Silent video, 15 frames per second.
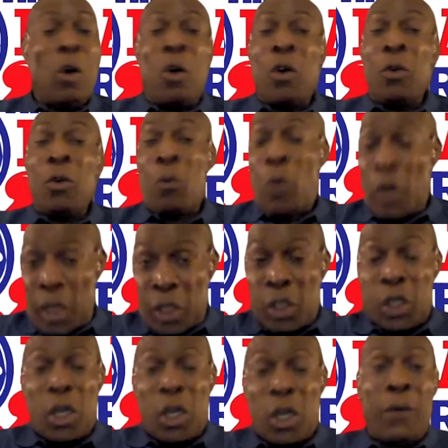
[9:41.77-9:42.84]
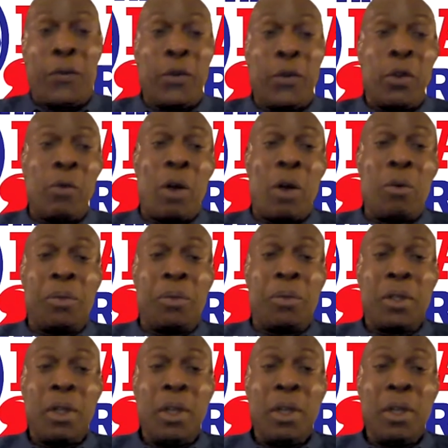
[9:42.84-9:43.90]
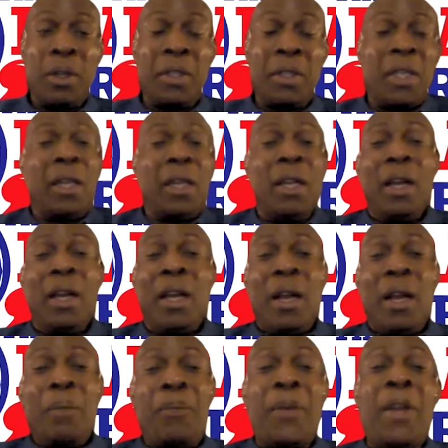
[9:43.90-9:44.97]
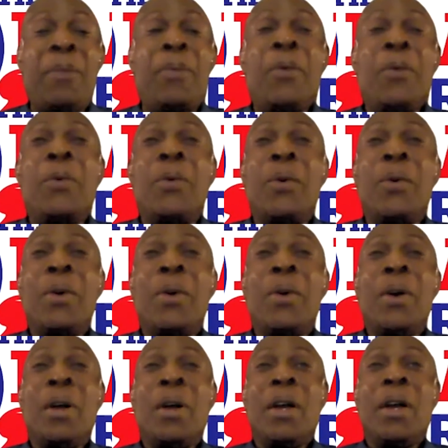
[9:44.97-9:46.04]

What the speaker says: or wanting to go through the ropes. Because people